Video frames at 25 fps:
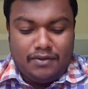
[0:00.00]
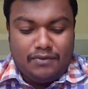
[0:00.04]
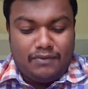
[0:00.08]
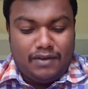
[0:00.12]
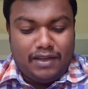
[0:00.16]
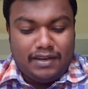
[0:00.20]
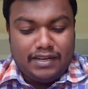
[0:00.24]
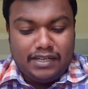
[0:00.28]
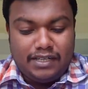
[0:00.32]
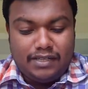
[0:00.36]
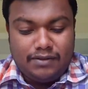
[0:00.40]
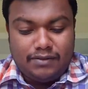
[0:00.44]

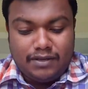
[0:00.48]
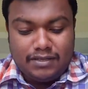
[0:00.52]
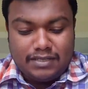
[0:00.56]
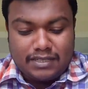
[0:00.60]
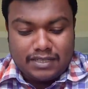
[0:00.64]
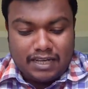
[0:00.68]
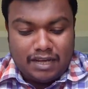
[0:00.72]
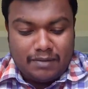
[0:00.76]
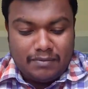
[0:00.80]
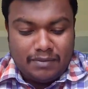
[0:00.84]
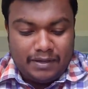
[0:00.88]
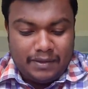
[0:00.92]
When it was
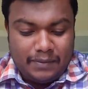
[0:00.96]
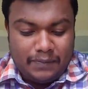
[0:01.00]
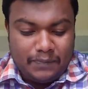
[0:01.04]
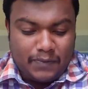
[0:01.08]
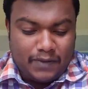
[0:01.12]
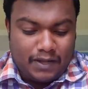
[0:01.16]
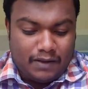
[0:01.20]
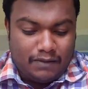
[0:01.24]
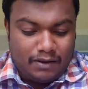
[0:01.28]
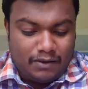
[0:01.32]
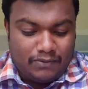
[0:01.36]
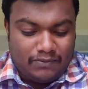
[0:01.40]
coming,
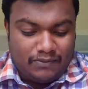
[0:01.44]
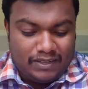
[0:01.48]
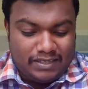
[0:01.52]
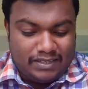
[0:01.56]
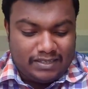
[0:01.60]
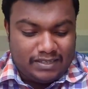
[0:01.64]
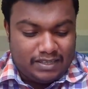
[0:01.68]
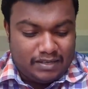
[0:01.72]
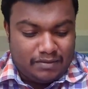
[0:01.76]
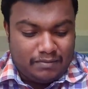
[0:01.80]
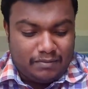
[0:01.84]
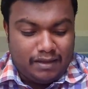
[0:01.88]
our
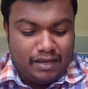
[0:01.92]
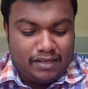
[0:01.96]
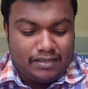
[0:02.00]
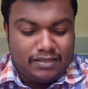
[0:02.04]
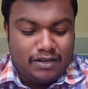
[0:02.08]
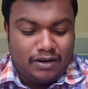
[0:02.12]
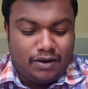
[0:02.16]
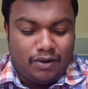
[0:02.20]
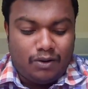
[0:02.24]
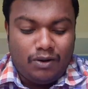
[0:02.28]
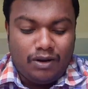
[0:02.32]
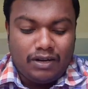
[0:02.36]
first
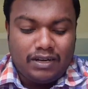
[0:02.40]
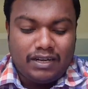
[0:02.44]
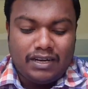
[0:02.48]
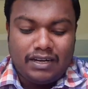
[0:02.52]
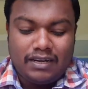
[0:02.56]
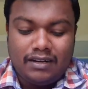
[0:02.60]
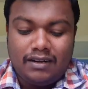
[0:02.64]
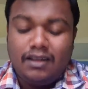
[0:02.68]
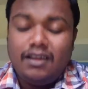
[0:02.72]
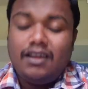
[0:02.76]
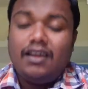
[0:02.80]
Major Hawker,